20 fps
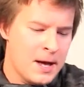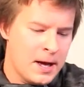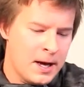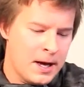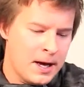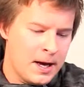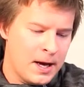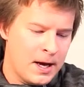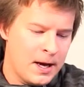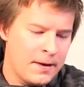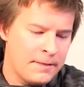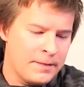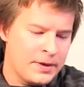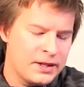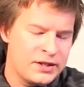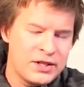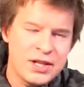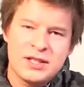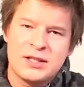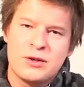Uh,
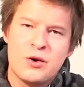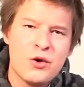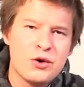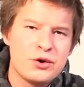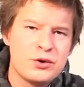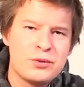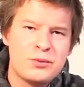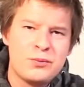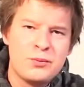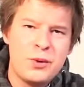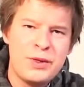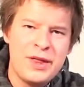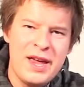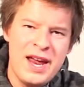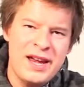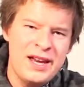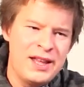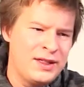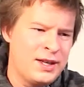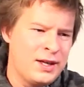it just goes with
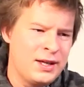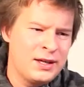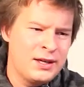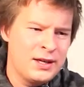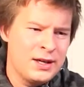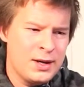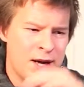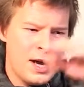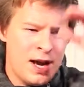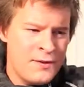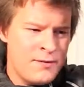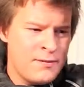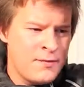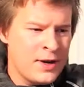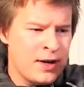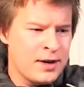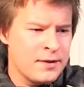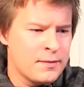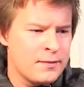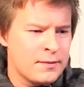anything.
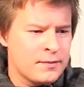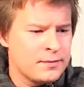Every